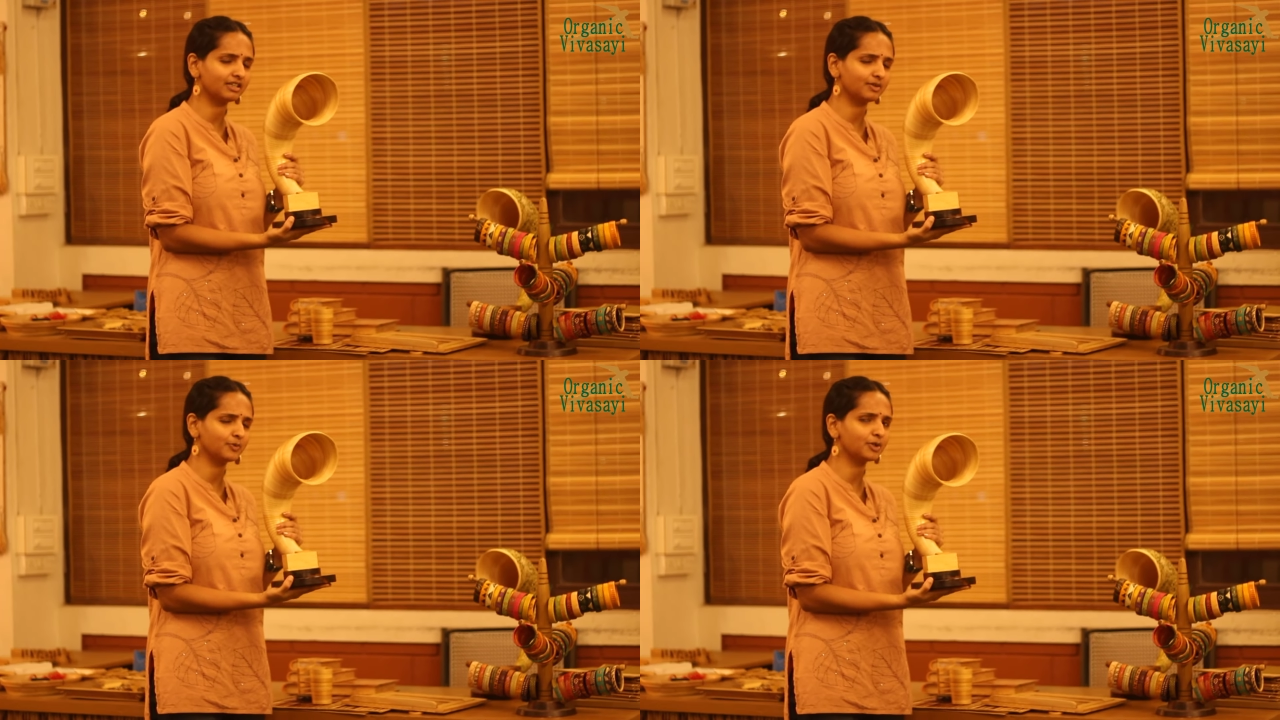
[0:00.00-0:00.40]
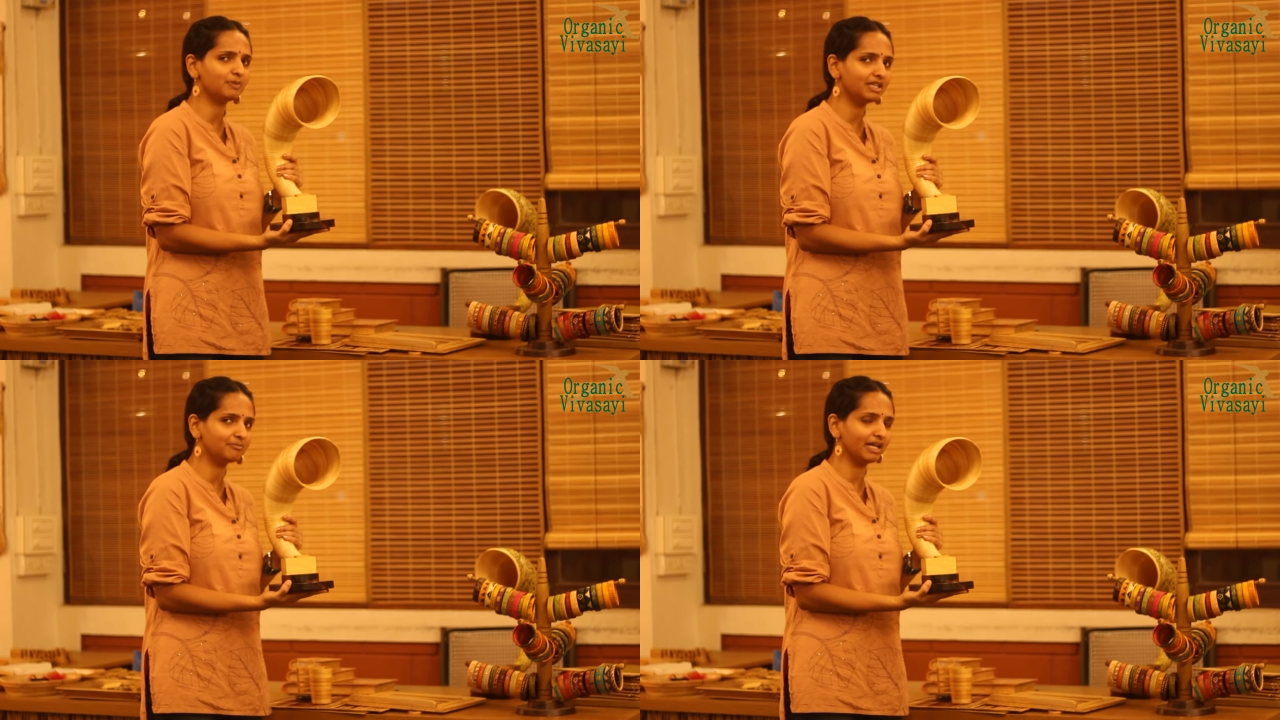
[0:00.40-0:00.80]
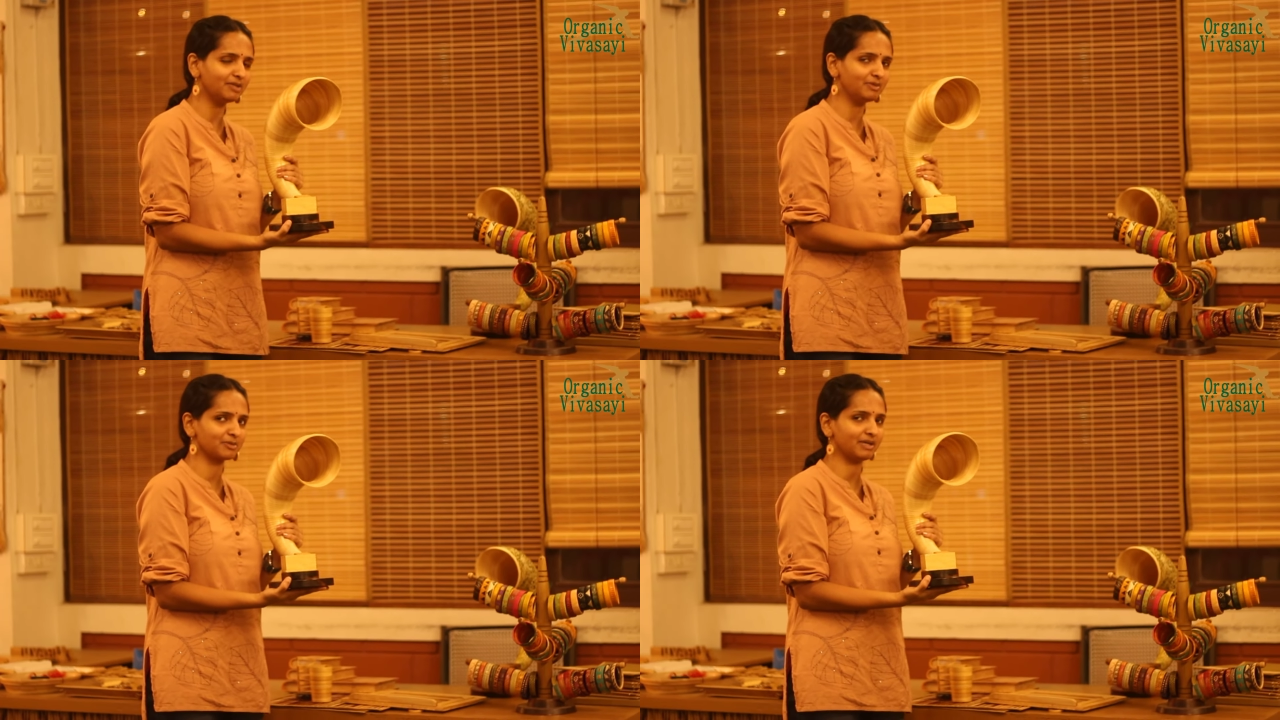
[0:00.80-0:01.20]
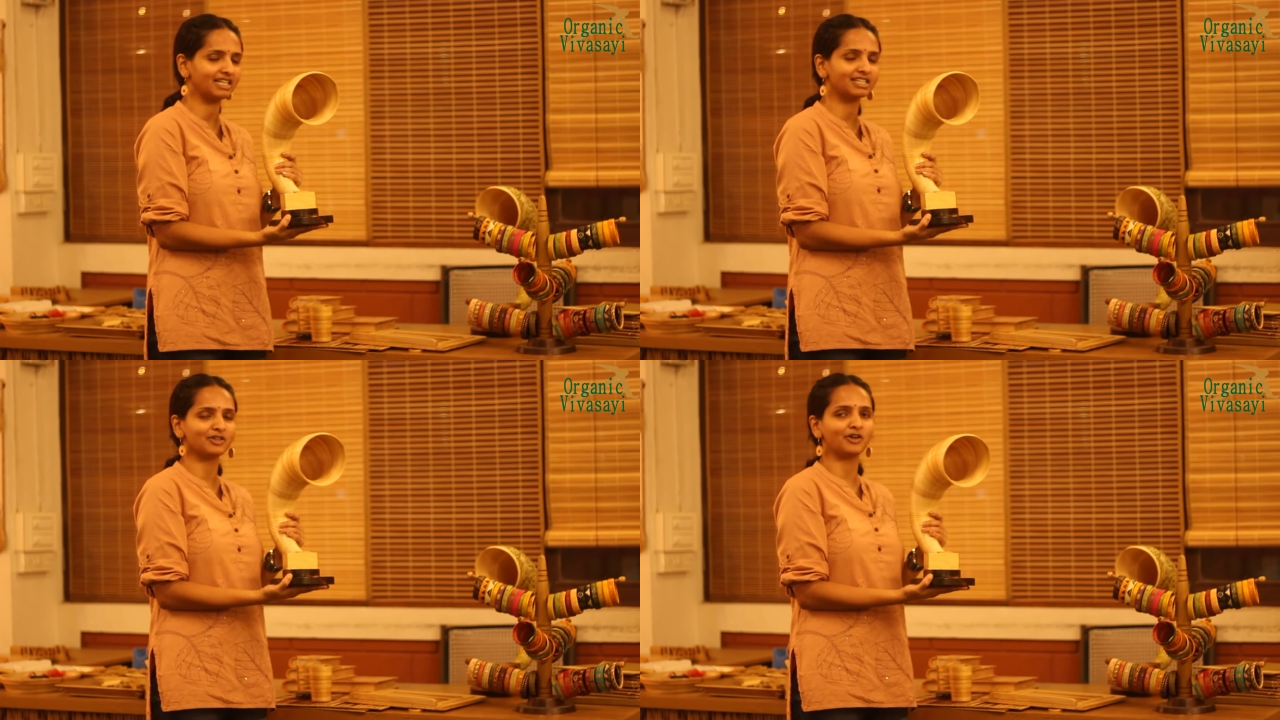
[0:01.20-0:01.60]
might be
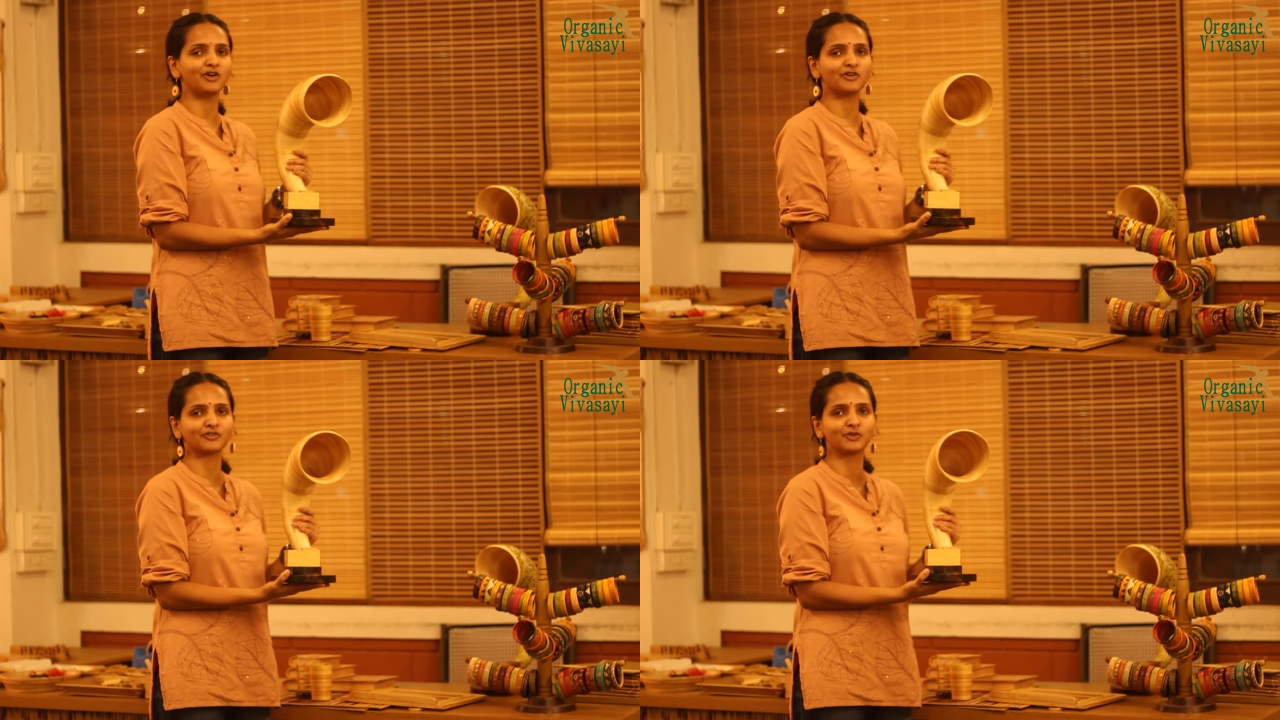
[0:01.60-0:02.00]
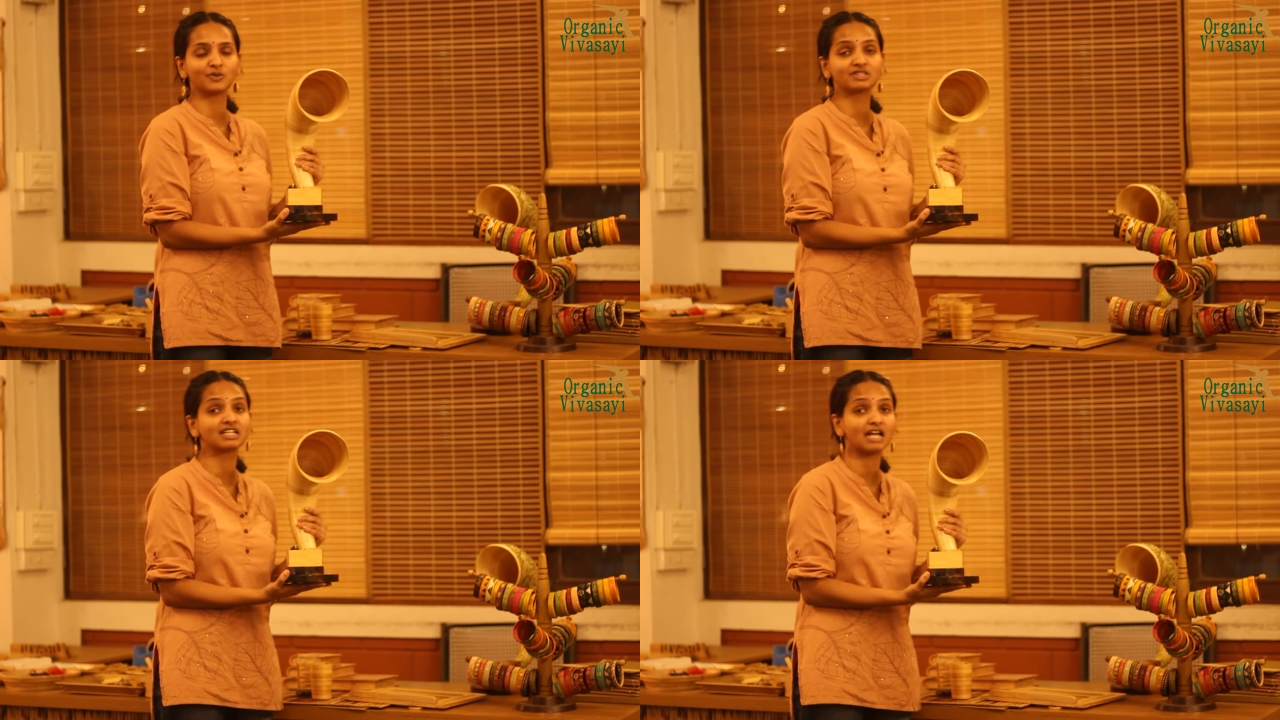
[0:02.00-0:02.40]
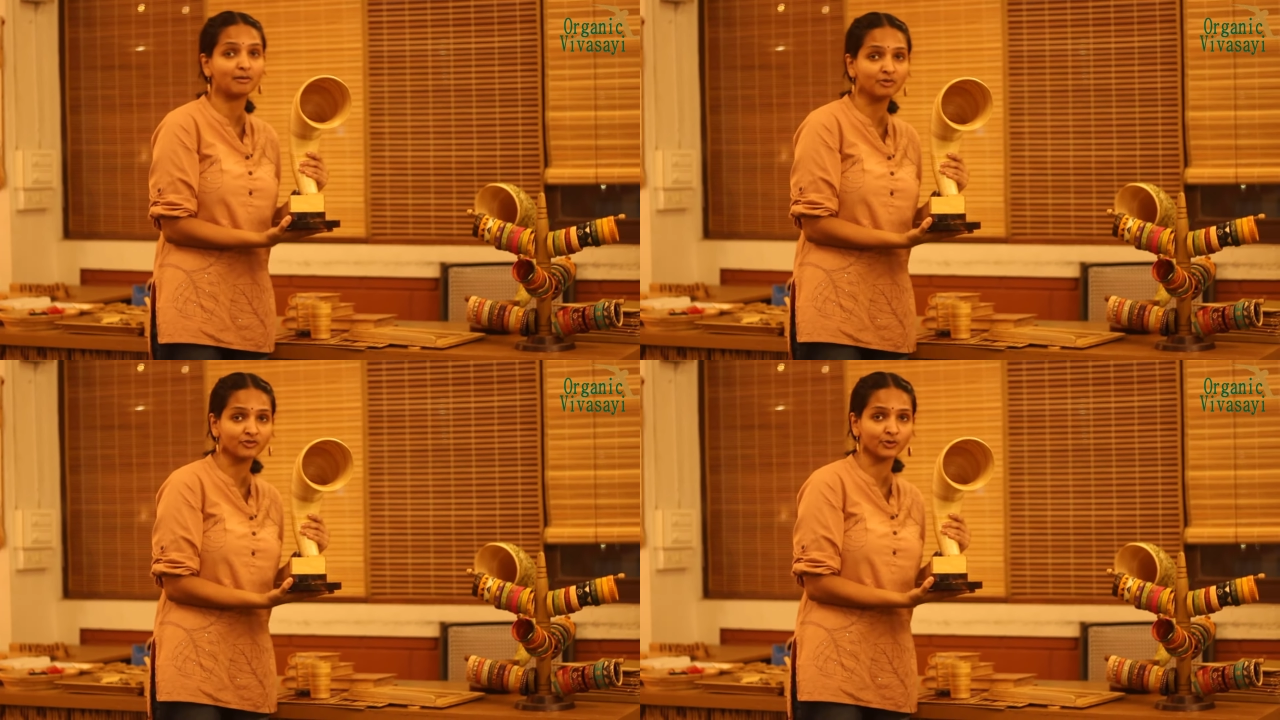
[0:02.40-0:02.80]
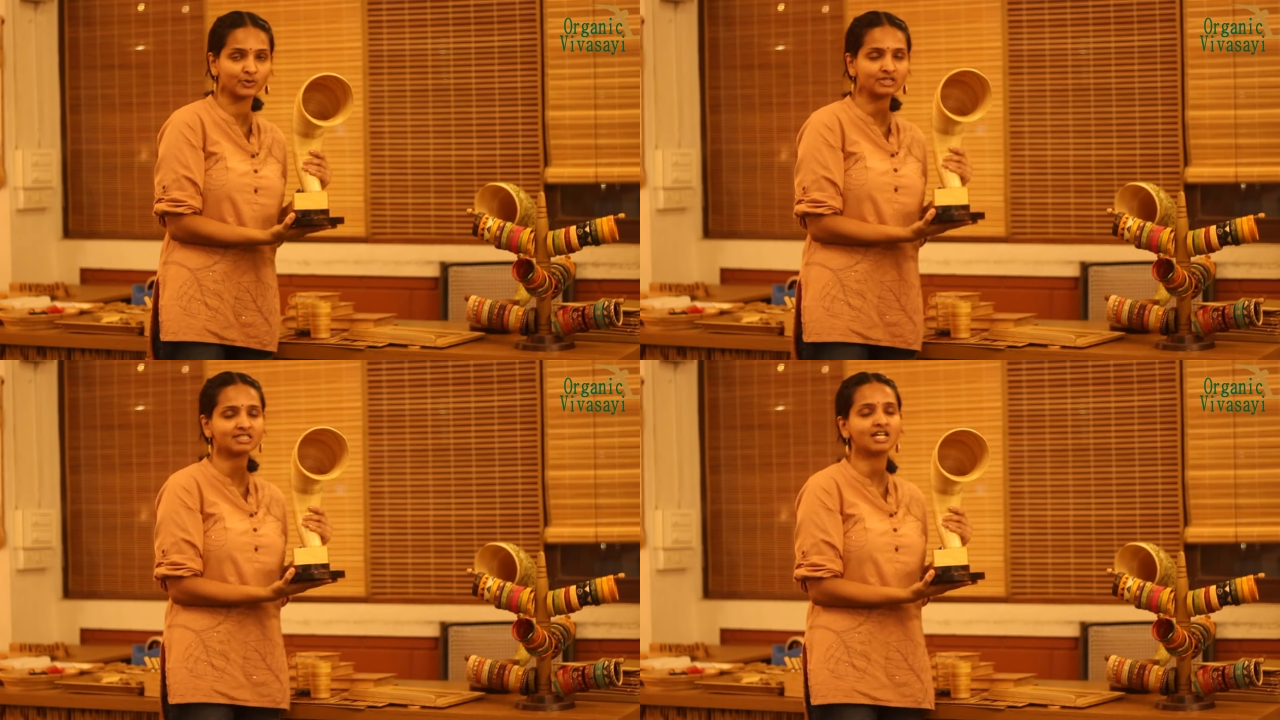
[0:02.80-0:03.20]
reminded of those
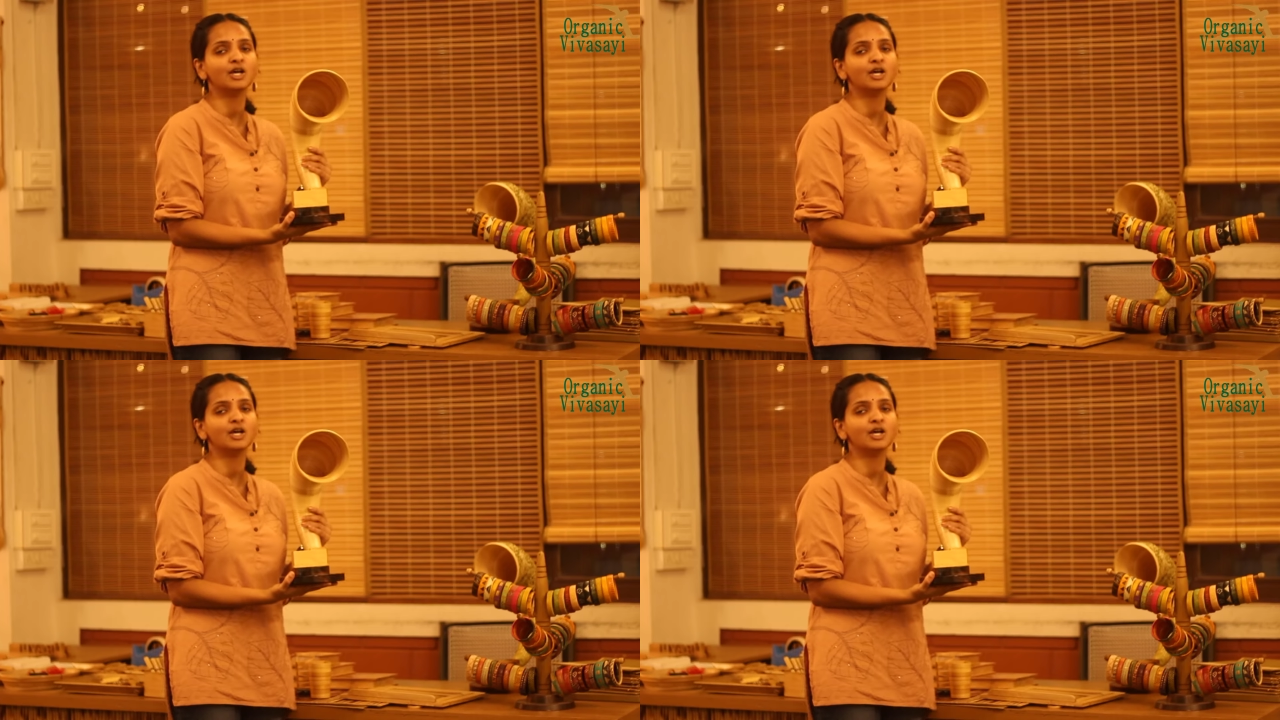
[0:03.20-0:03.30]
gramophones